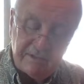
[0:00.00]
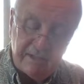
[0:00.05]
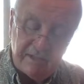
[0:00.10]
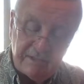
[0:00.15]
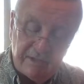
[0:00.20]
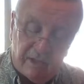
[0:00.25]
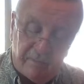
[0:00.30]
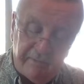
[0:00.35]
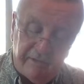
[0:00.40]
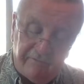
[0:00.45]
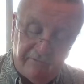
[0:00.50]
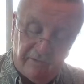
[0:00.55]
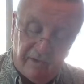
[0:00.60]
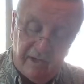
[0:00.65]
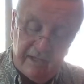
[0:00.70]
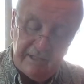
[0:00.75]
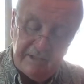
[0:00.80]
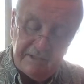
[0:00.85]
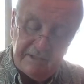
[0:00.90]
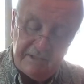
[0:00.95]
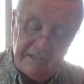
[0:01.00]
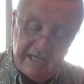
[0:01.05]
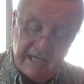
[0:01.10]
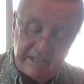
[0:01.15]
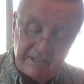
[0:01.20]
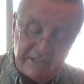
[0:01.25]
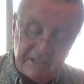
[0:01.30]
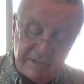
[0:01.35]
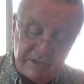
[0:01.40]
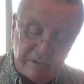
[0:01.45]
says, I'll be flying to
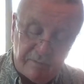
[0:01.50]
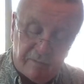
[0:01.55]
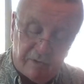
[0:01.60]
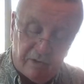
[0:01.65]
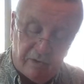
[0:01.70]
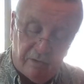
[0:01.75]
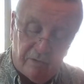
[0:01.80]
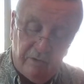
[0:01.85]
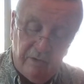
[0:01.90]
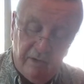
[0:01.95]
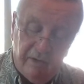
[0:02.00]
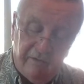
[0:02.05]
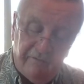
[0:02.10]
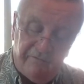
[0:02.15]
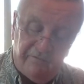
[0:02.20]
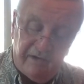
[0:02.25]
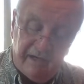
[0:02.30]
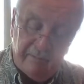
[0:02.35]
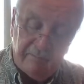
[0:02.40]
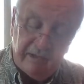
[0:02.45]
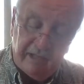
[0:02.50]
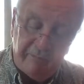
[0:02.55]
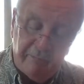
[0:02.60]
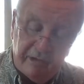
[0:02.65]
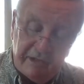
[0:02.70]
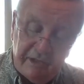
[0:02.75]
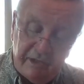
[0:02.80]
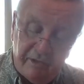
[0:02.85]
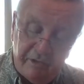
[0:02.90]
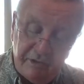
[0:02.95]
Texas tomorrow. Family
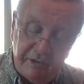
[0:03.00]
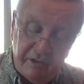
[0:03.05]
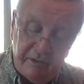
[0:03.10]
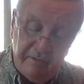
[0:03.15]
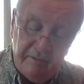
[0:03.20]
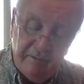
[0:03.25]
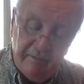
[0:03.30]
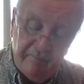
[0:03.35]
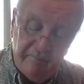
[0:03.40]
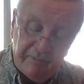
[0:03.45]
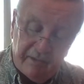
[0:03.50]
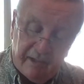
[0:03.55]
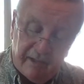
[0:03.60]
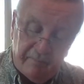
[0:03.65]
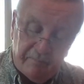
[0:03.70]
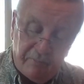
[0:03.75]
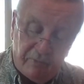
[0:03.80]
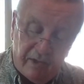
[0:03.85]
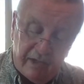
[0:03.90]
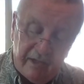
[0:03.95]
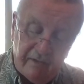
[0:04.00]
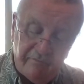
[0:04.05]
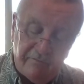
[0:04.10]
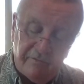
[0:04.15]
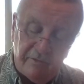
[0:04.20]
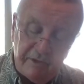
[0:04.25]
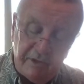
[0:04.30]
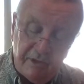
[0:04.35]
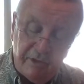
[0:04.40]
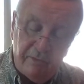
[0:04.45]
reunion. I am praying
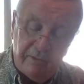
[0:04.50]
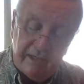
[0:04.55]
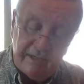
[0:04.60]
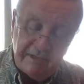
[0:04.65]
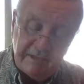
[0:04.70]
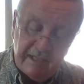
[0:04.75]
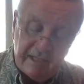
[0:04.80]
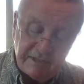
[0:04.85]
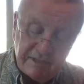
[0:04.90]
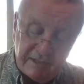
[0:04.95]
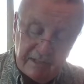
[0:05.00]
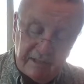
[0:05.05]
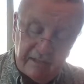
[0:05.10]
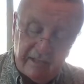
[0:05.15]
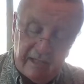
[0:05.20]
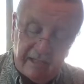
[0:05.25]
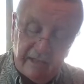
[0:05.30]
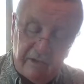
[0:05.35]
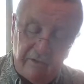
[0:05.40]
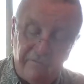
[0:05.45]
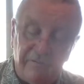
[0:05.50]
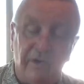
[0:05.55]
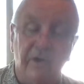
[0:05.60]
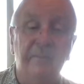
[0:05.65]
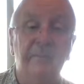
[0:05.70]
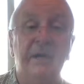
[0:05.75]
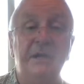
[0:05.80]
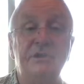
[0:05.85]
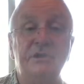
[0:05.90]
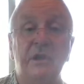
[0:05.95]
for you and testing. Thank you very
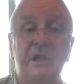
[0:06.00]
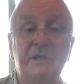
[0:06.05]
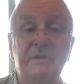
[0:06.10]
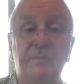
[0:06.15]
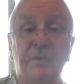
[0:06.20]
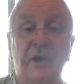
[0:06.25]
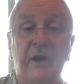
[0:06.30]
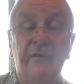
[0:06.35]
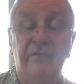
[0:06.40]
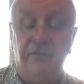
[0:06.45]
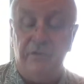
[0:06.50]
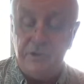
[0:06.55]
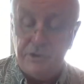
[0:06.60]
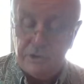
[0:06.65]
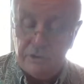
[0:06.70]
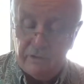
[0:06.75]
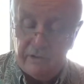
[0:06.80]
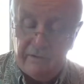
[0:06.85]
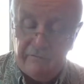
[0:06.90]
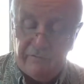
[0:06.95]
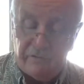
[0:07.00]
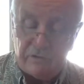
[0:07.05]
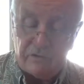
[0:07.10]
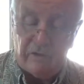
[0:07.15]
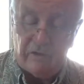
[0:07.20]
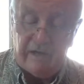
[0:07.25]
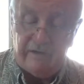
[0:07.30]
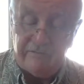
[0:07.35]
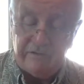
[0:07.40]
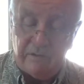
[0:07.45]
much. Let's pray for Judy for
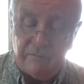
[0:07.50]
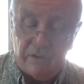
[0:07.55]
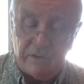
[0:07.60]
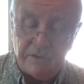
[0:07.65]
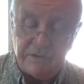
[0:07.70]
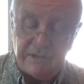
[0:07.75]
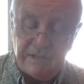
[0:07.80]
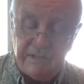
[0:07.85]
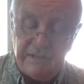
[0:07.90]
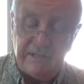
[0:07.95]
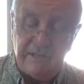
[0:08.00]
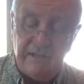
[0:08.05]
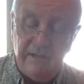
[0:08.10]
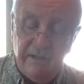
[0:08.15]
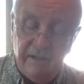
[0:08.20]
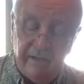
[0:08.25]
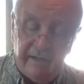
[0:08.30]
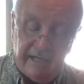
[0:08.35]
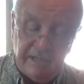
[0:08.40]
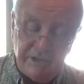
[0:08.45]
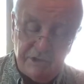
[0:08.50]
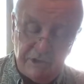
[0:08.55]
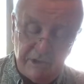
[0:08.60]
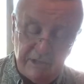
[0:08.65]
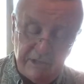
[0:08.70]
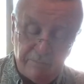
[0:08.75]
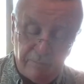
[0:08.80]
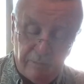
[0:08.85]
traveling mercies as she's